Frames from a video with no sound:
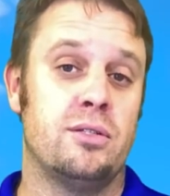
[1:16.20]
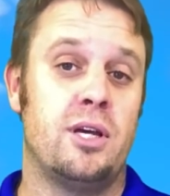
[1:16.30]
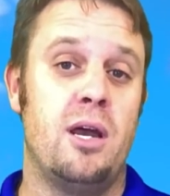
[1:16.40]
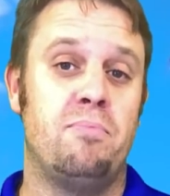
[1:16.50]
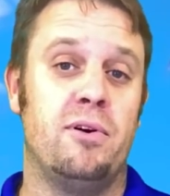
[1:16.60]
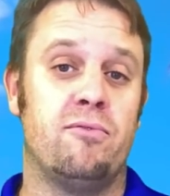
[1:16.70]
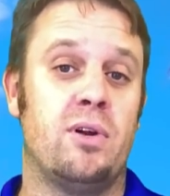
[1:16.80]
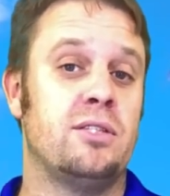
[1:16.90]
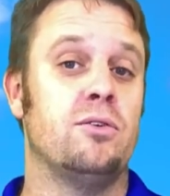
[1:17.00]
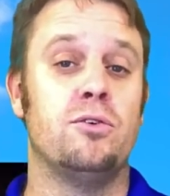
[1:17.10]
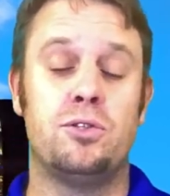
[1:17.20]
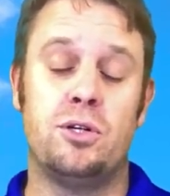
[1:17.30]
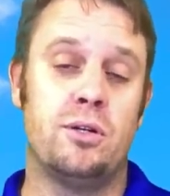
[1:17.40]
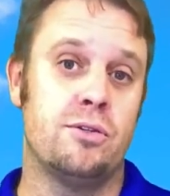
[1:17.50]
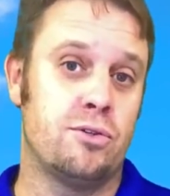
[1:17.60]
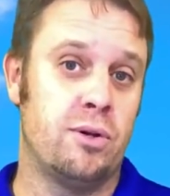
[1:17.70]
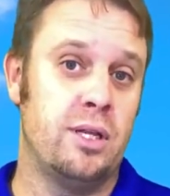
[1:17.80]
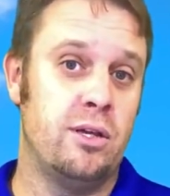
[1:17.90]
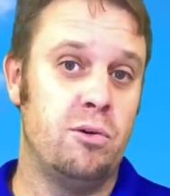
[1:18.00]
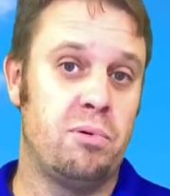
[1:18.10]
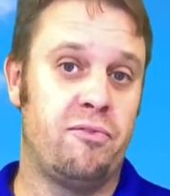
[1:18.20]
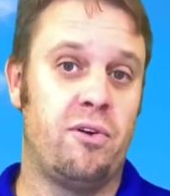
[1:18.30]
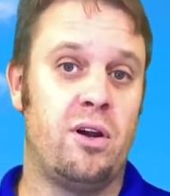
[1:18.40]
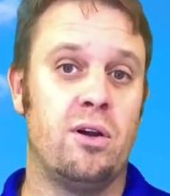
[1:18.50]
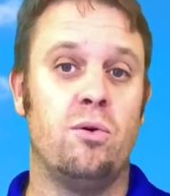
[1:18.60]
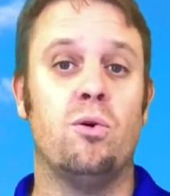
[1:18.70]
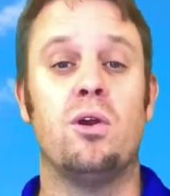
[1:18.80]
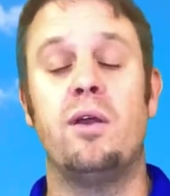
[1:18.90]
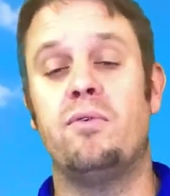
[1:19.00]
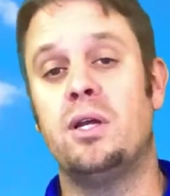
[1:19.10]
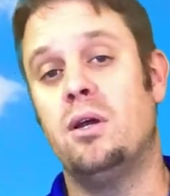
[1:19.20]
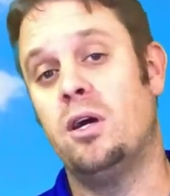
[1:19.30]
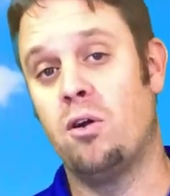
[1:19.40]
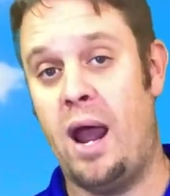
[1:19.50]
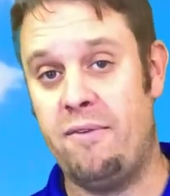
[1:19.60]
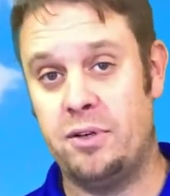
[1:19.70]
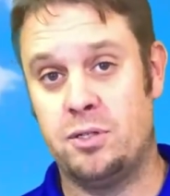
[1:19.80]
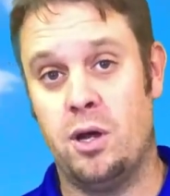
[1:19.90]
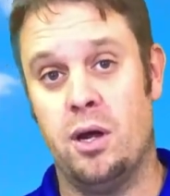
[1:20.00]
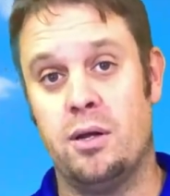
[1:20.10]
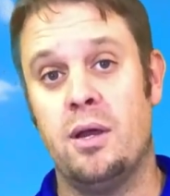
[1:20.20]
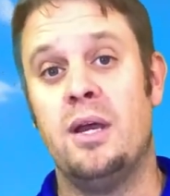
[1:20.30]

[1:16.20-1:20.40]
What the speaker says: type of resolution on the screen that you prefer, or even a graphics card